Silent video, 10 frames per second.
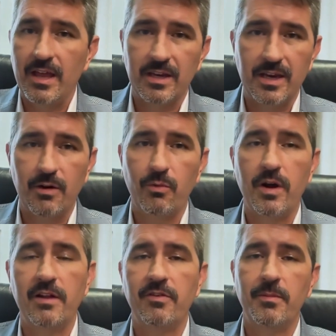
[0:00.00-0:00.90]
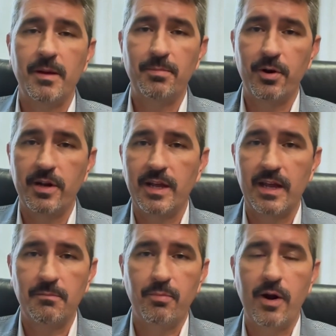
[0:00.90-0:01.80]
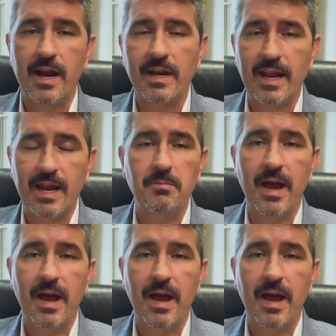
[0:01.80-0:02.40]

get rid of them, and put in brand name